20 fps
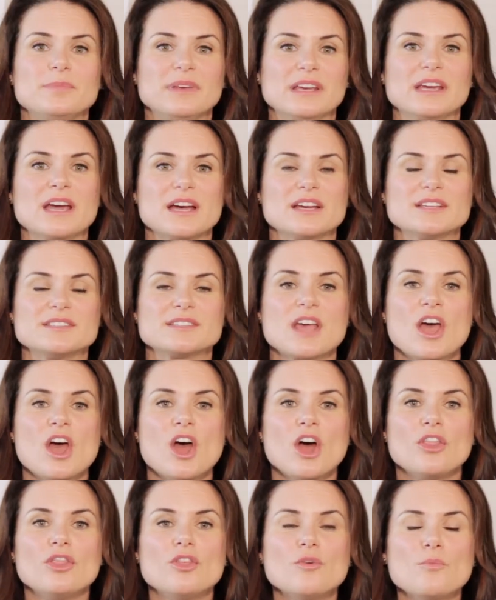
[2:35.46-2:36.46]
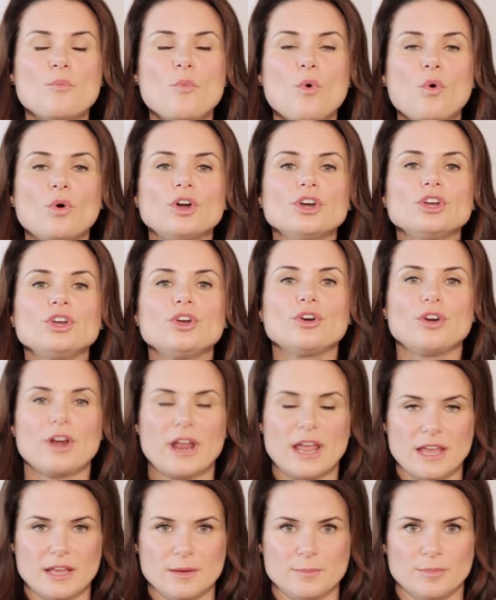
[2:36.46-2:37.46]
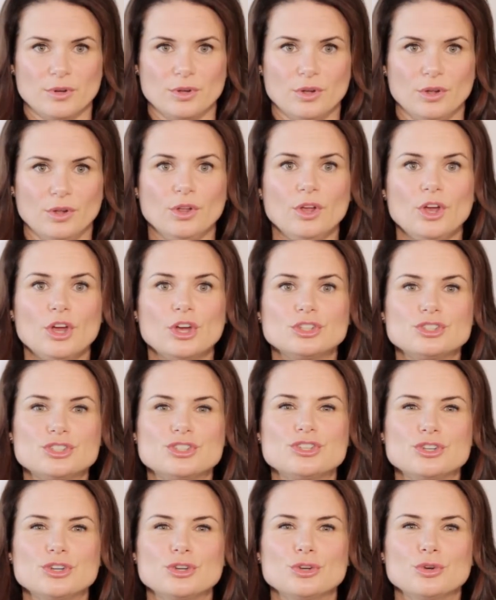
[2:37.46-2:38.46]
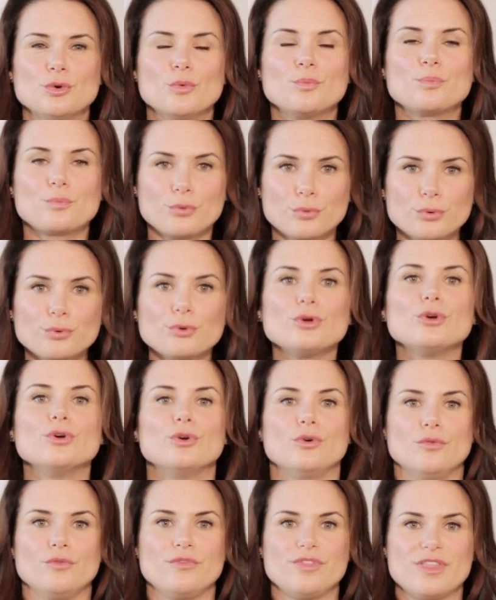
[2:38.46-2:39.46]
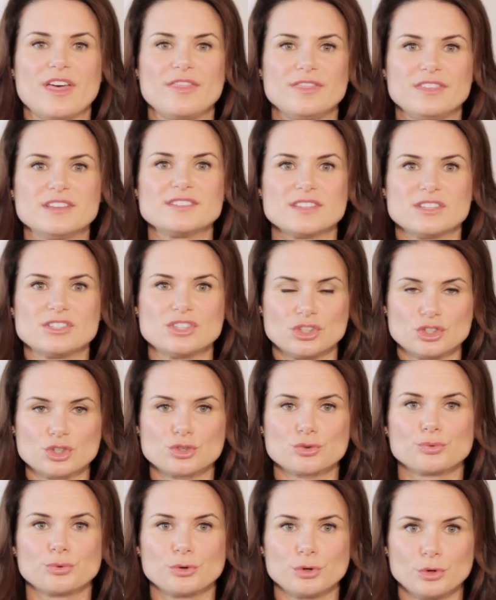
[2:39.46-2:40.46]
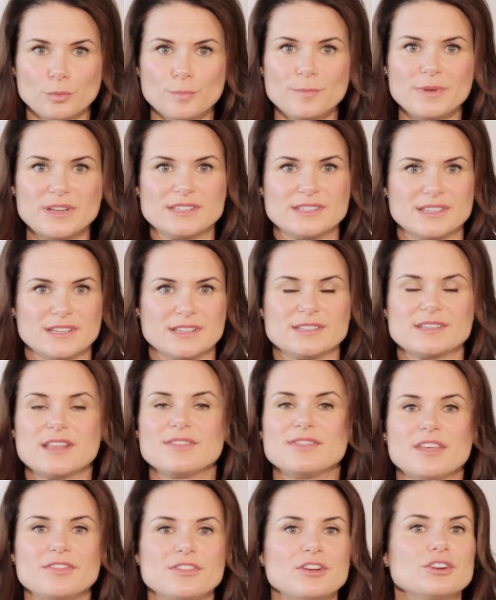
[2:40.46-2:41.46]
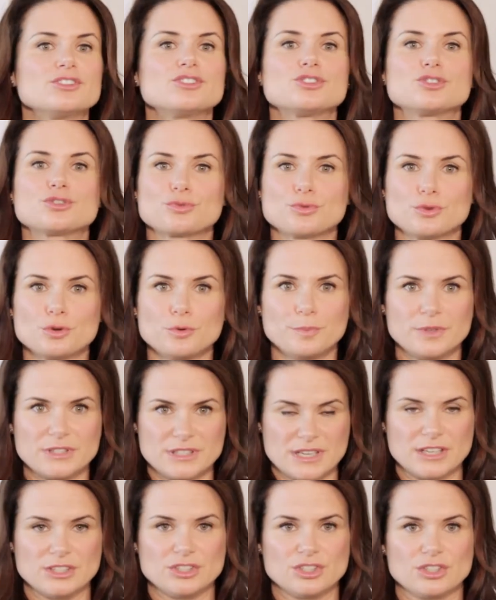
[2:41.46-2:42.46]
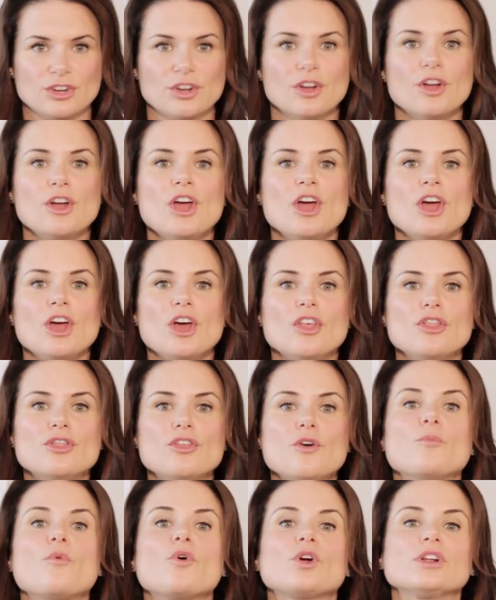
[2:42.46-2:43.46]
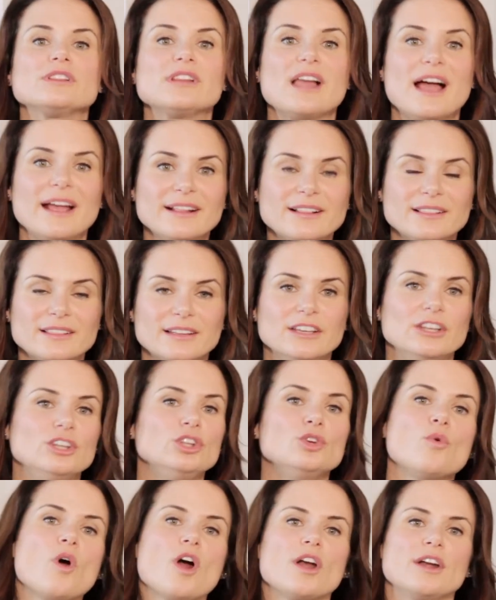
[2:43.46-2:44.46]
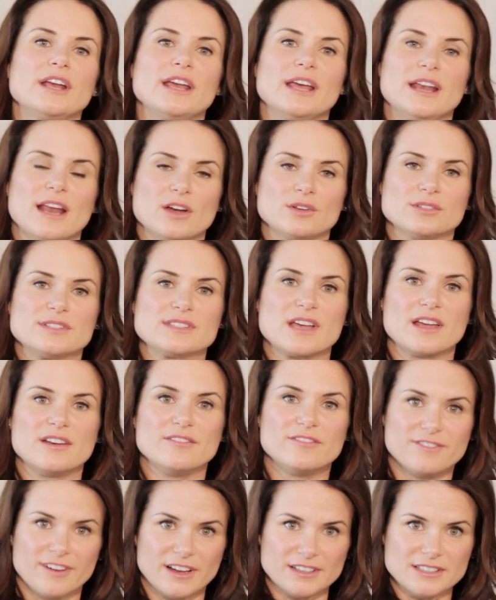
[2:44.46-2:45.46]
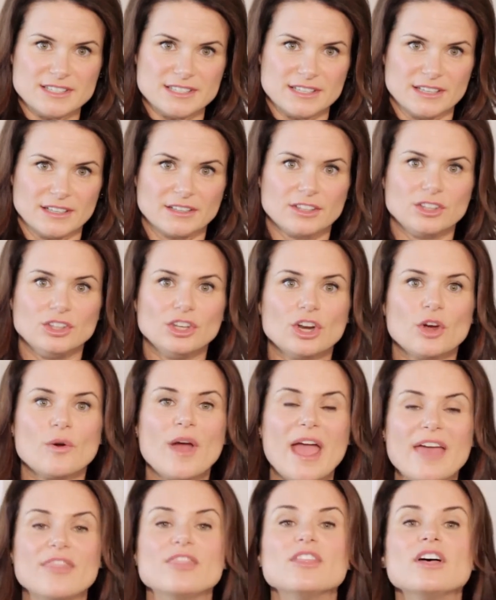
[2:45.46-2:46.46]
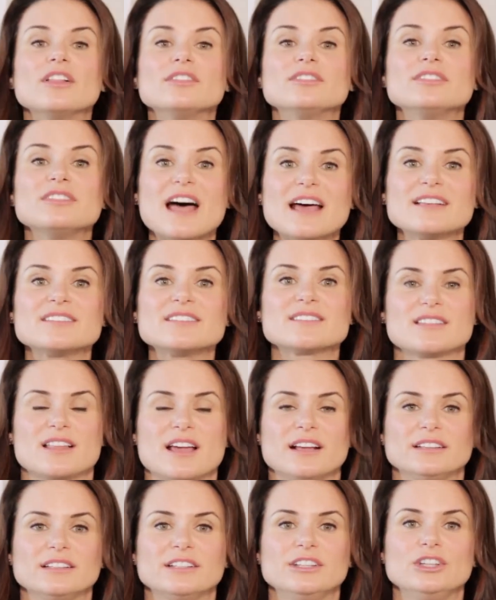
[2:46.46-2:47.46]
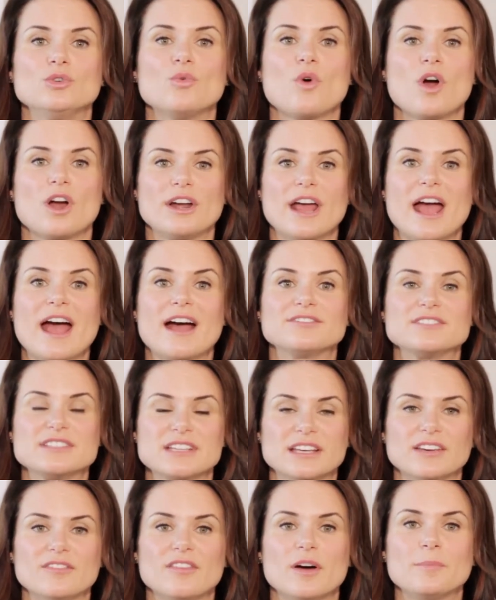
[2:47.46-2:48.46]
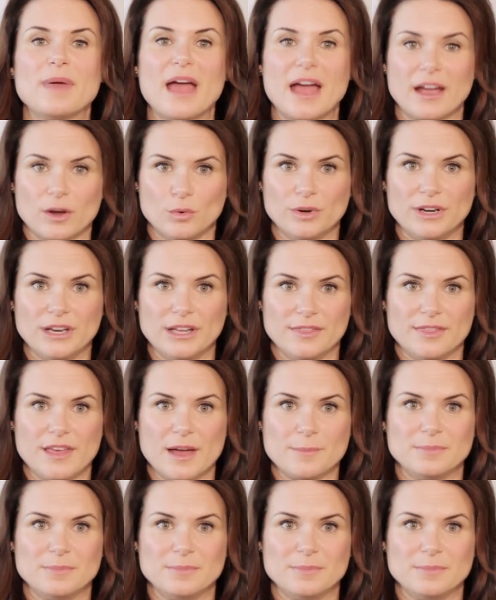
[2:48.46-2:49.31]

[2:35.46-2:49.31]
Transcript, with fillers: because the more you're able to prove that this is a true business, that there's true potential, the more likely you are to get outside funding, you know, and the less likely you are to have to give up equity in that